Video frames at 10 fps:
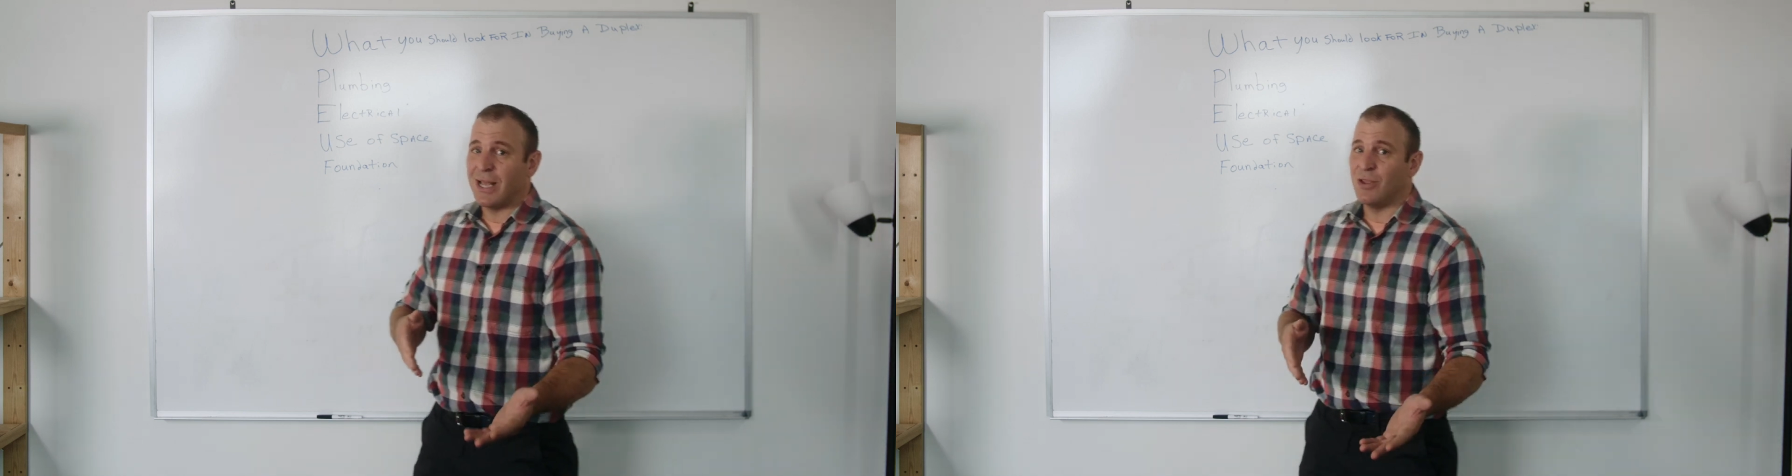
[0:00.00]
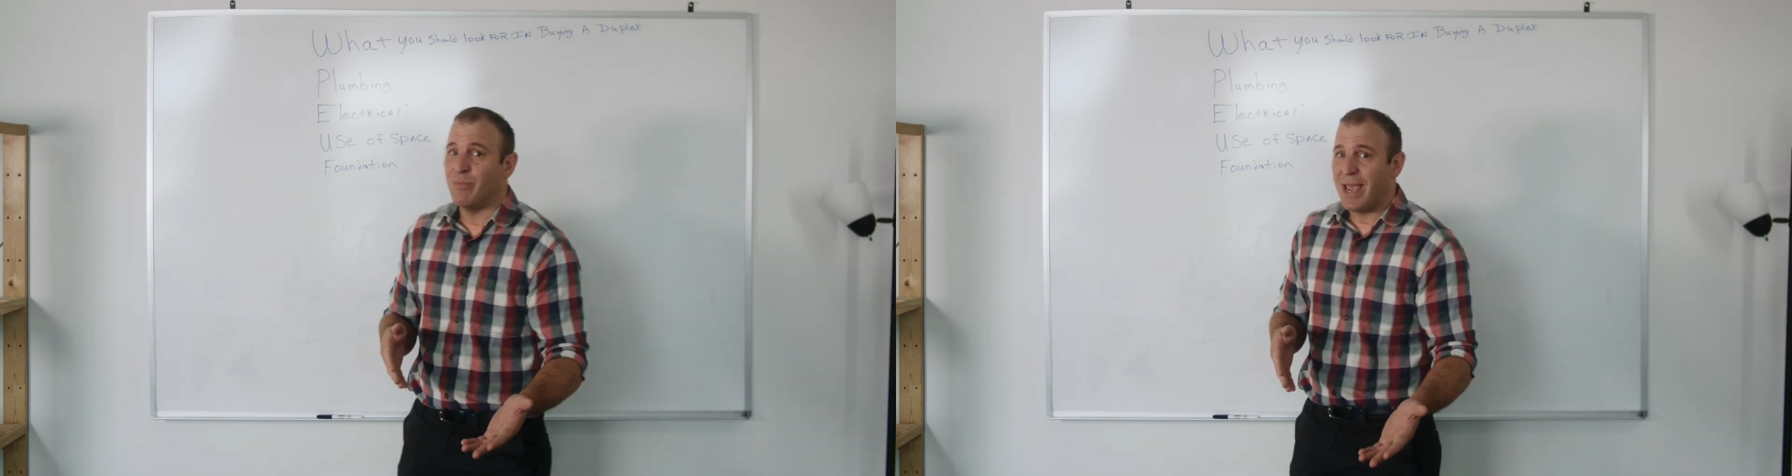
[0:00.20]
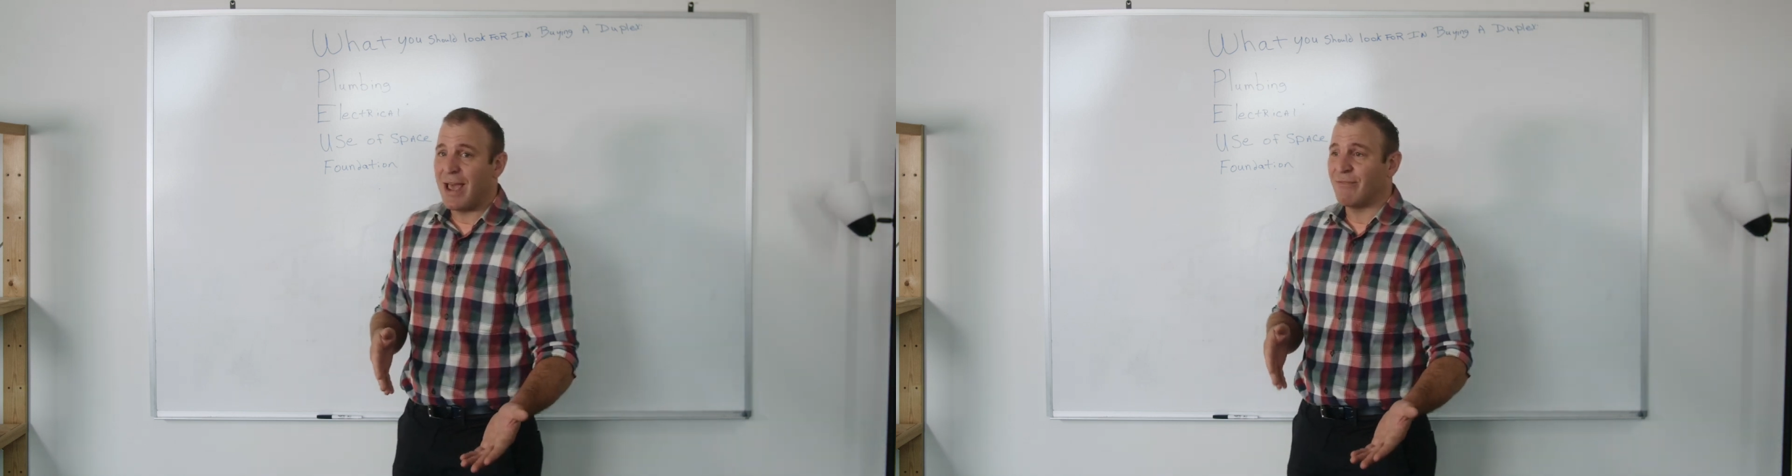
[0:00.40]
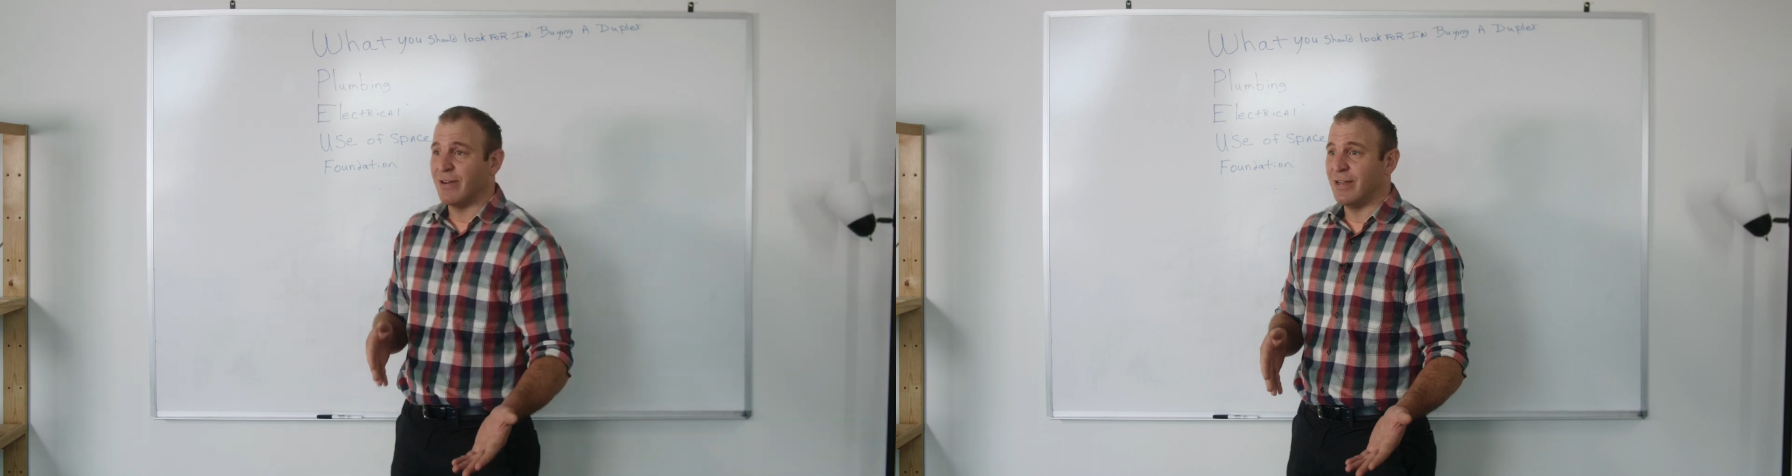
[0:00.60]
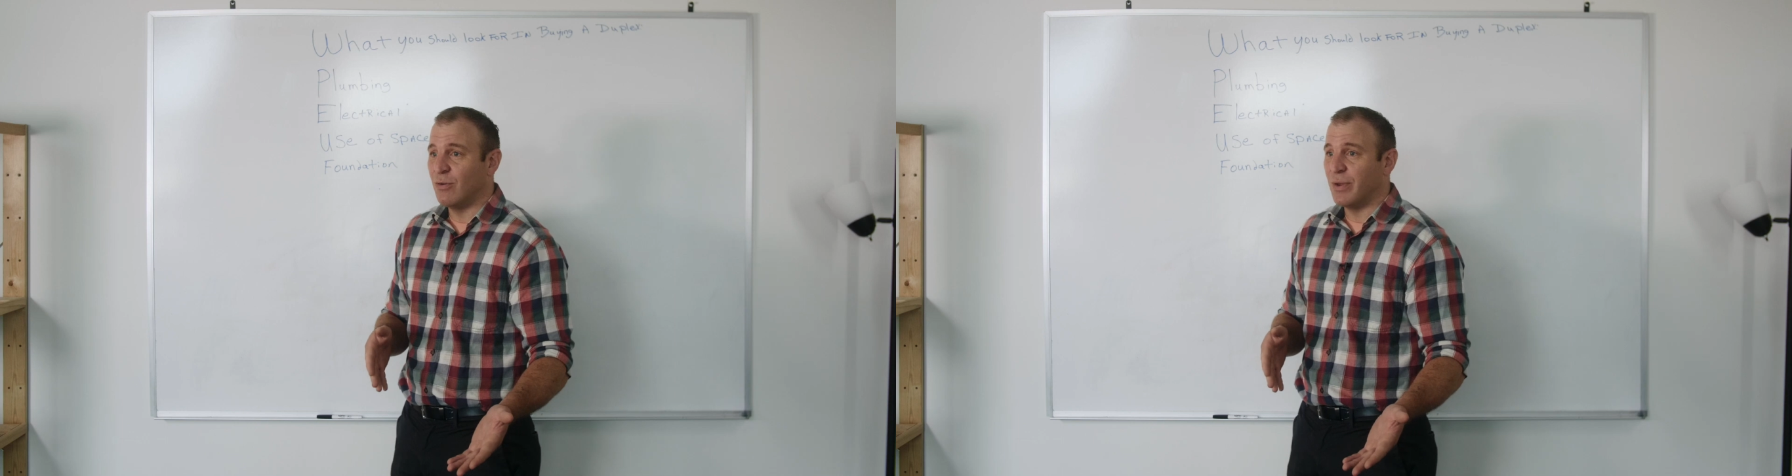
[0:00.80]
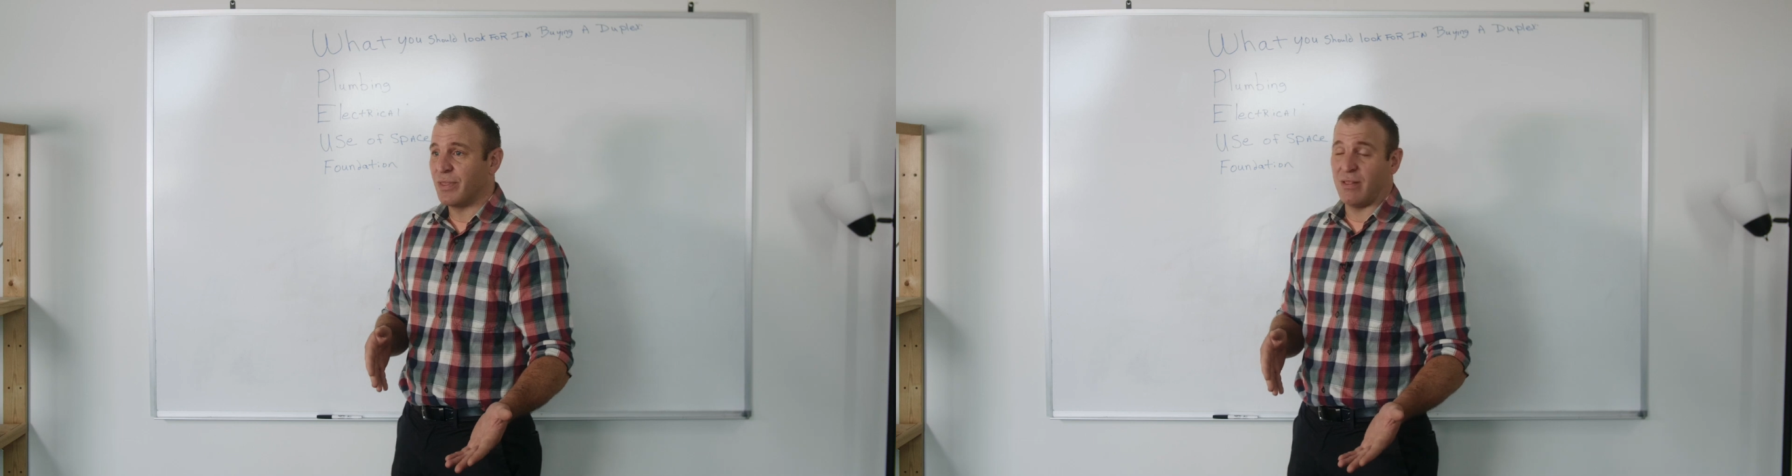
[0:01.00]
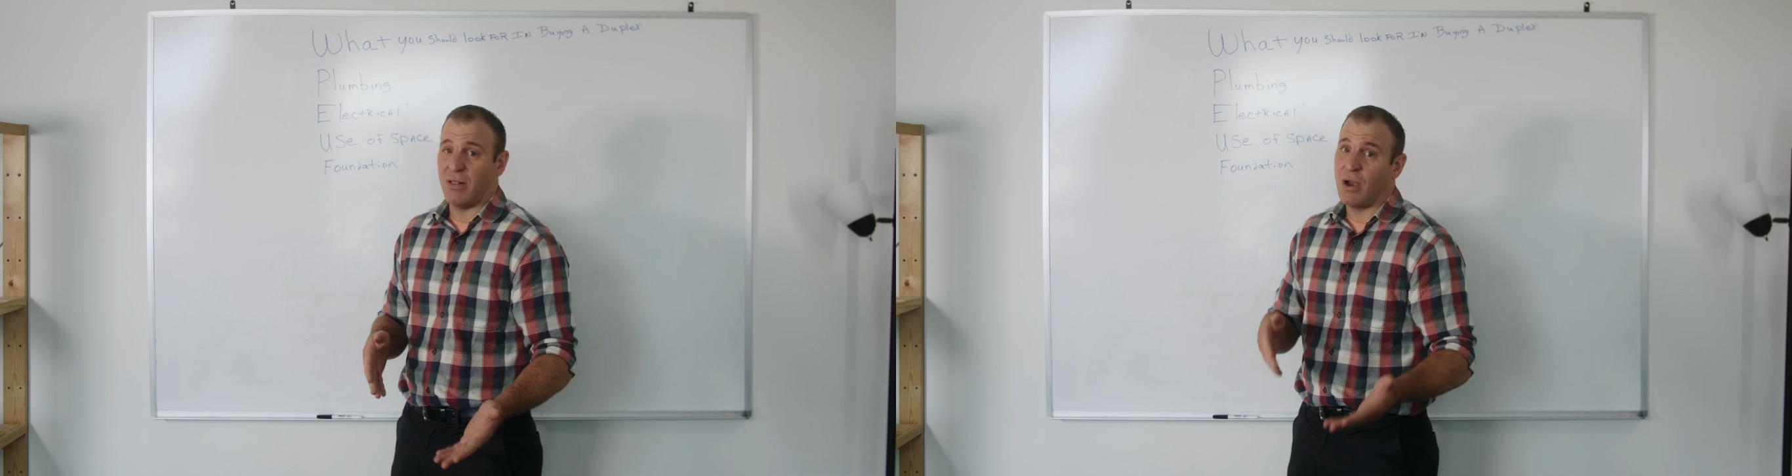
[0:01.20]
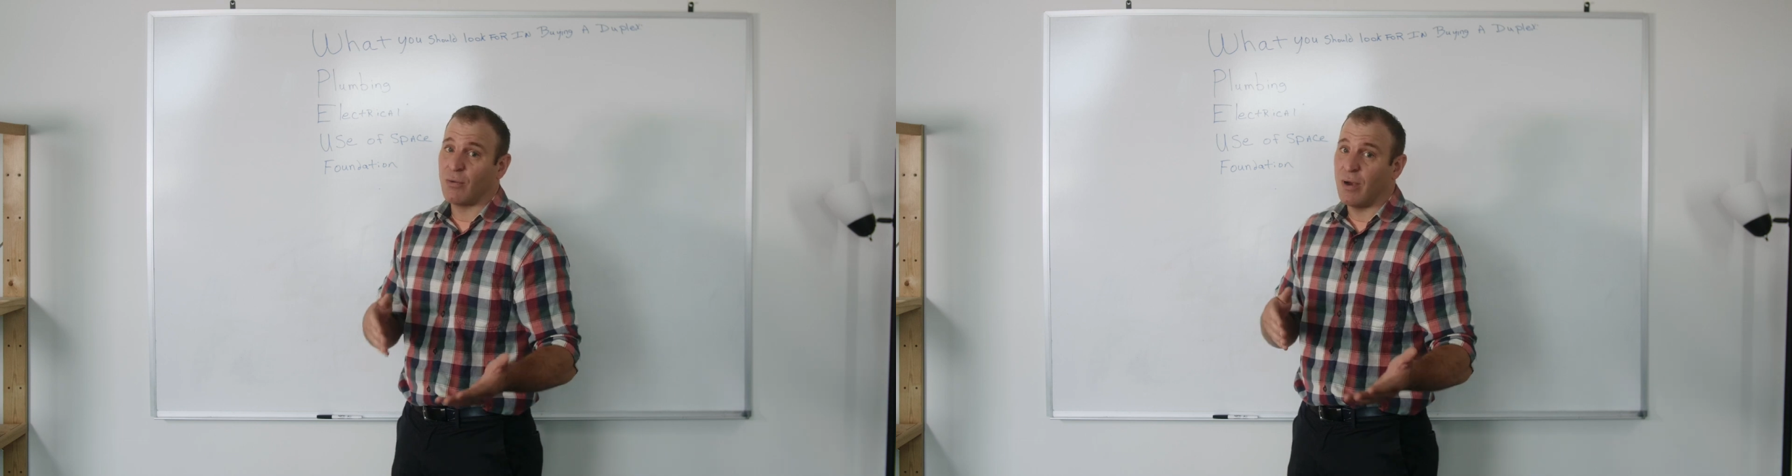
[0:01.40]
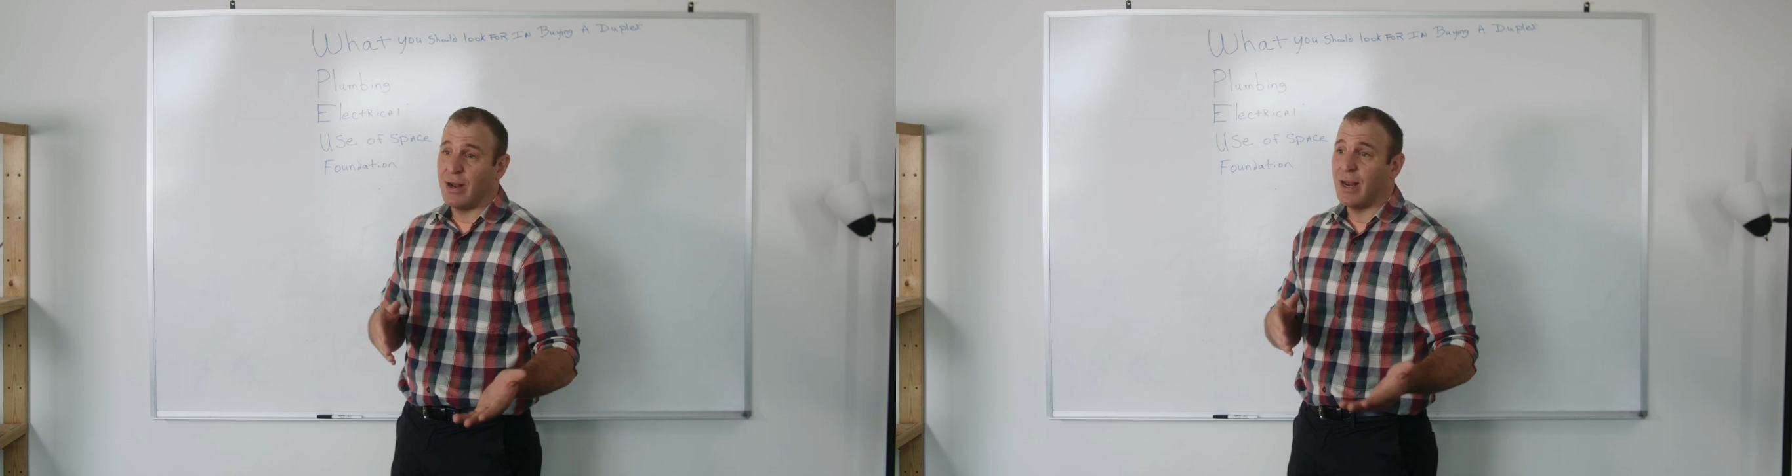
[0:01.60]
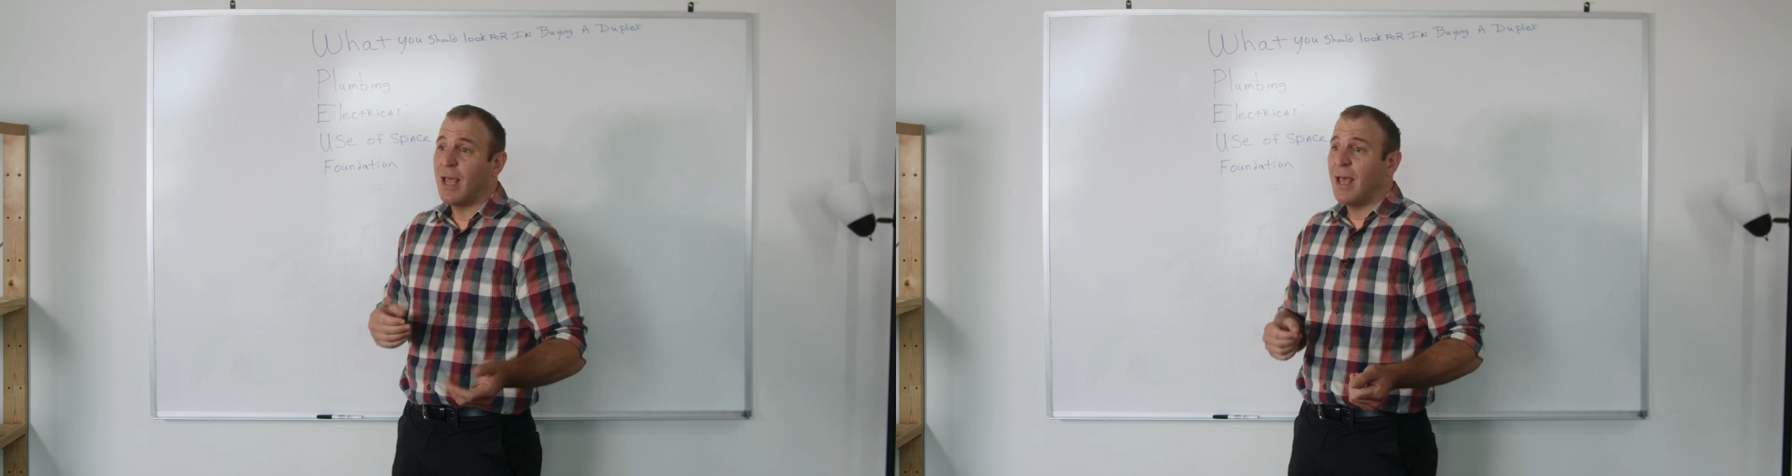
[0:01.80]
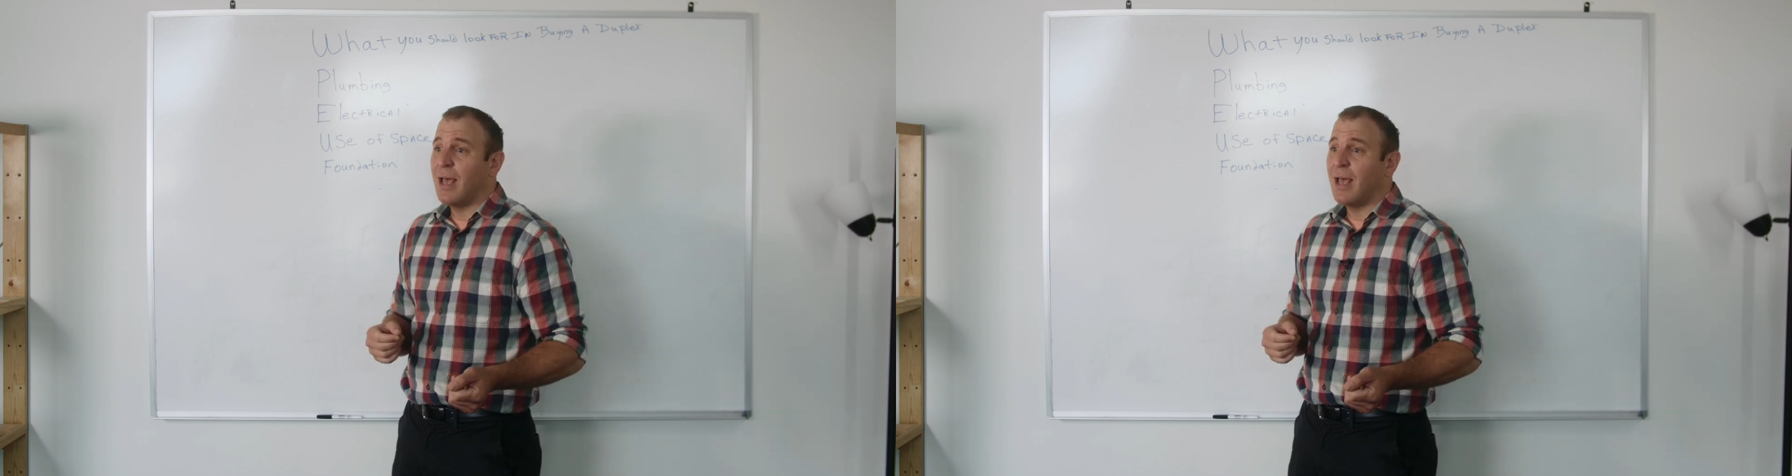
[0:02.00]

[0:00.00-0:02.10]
that you may have to deal with in the long run,